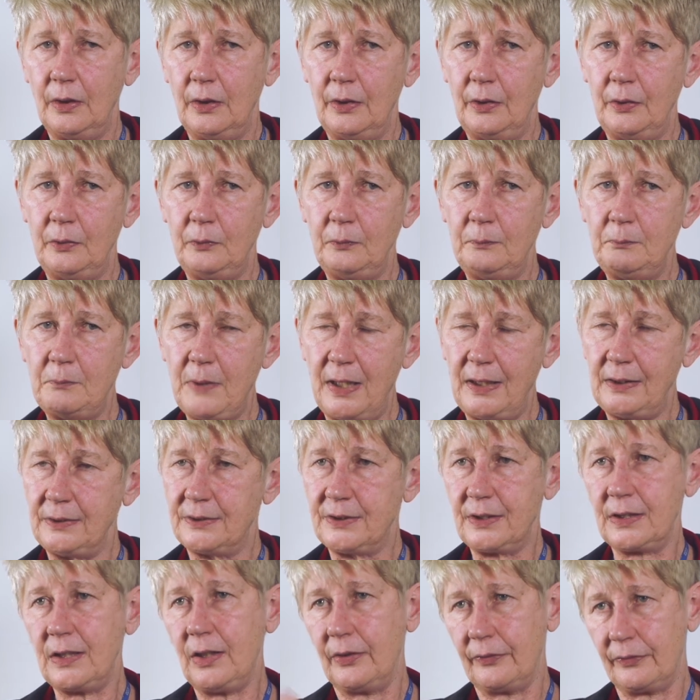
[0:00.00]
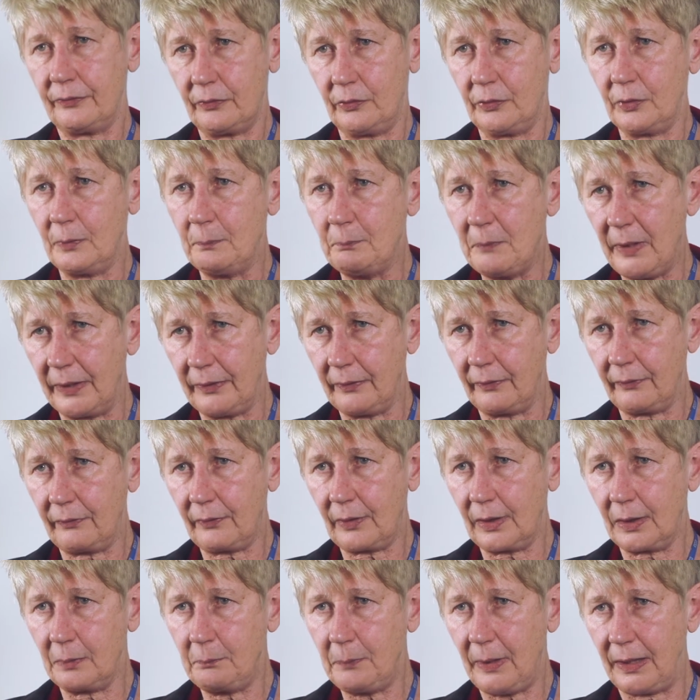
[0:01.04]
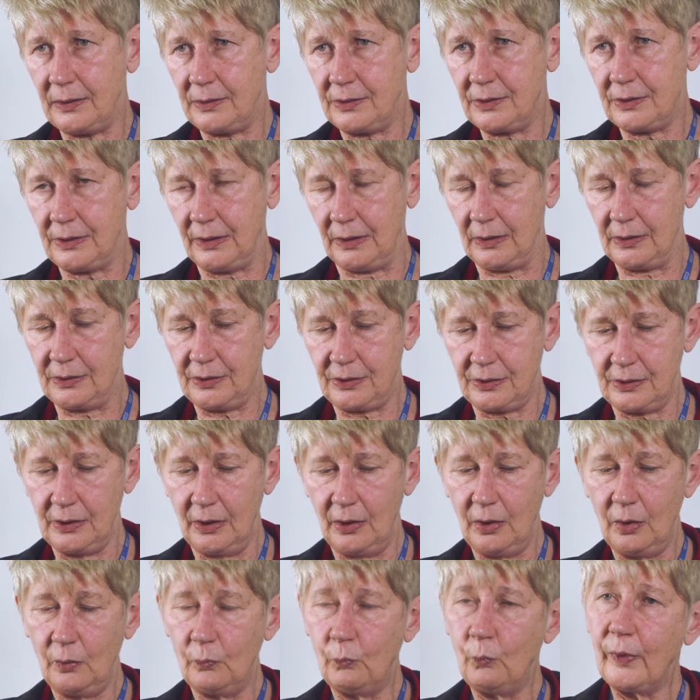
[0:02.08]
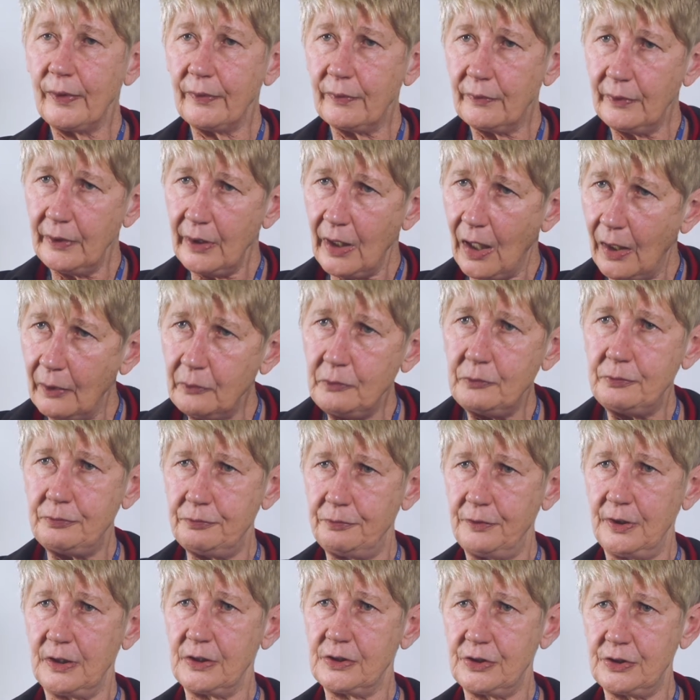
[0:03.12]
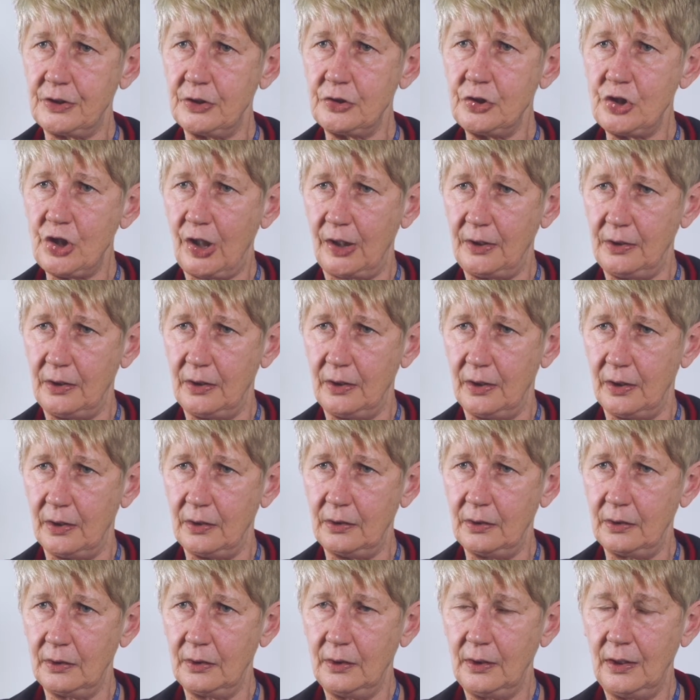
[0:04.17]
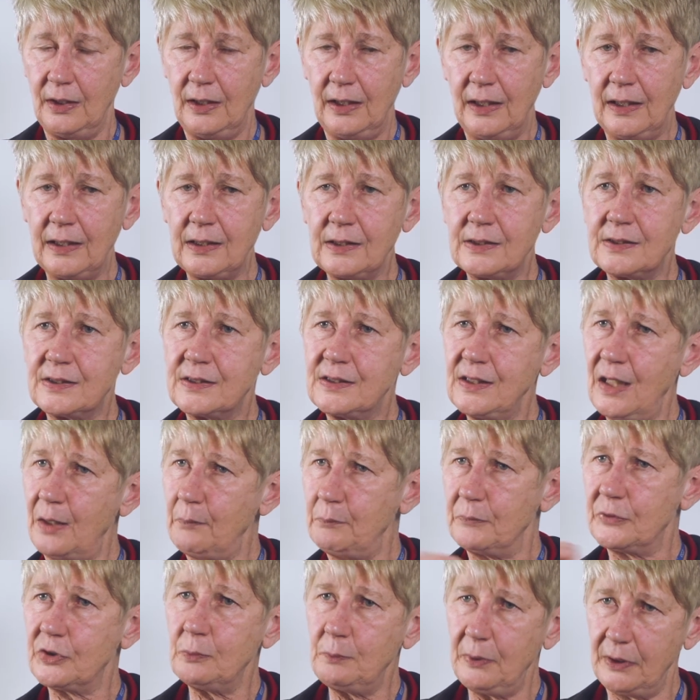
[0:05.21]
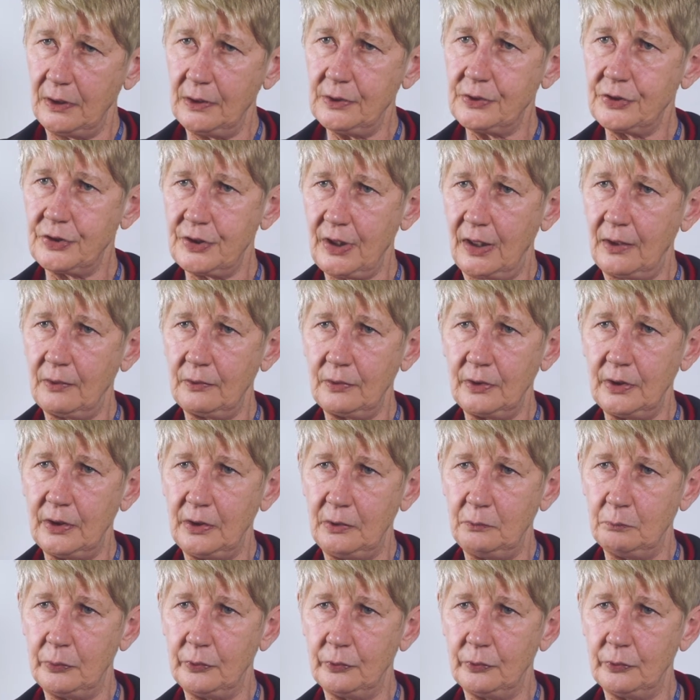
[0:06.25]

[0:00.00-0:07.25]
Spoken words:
who met together on a monthly basis with no fixed agenda except to be a sounding